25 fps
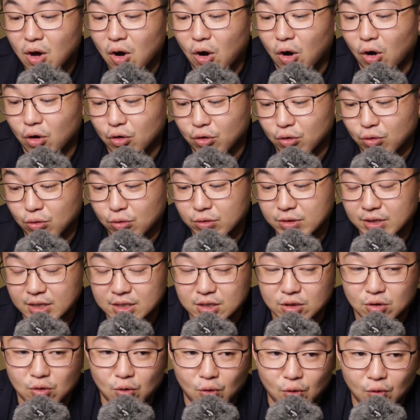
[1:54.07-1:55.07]
or do you
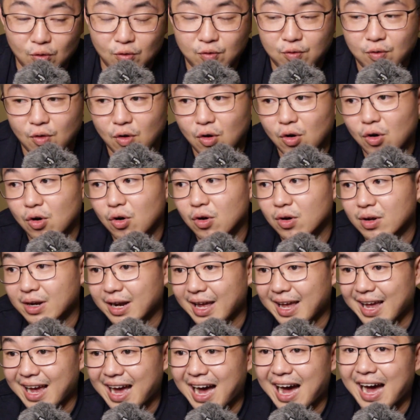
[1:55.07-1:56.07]
just go for
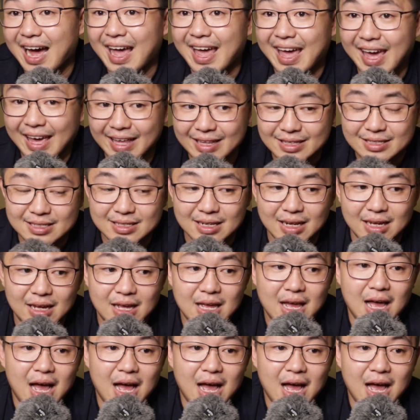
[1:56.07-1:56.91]
like high ends?